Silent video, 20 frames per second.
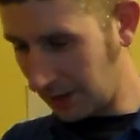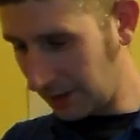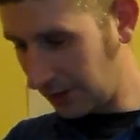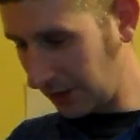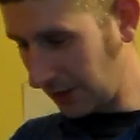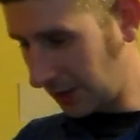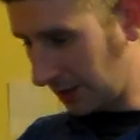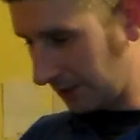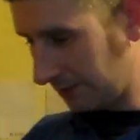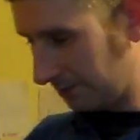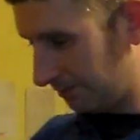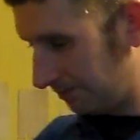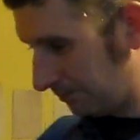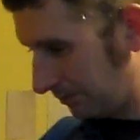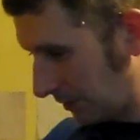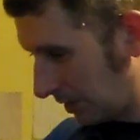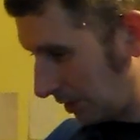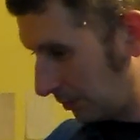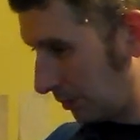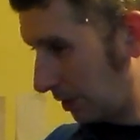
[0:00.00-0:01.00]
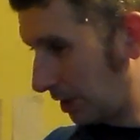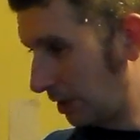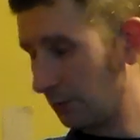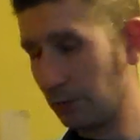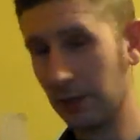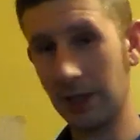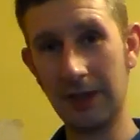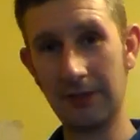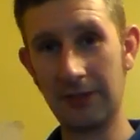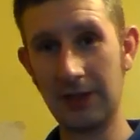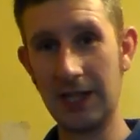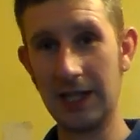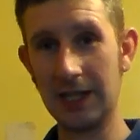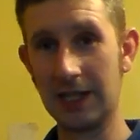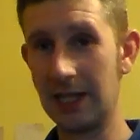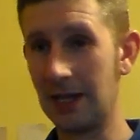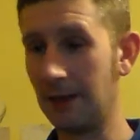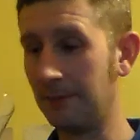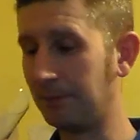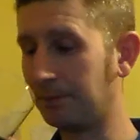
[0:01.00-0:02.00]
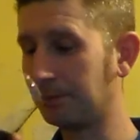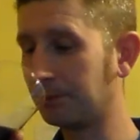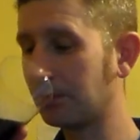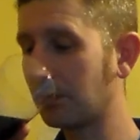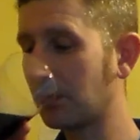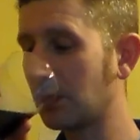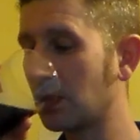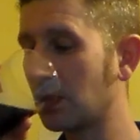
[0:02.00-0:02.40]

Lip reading: I think I would have that again.